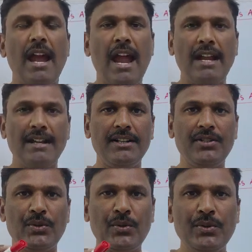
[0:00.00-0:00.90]
and in
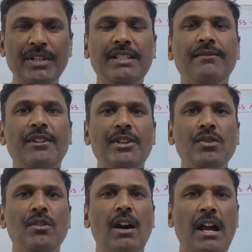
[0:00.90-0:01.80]
today's video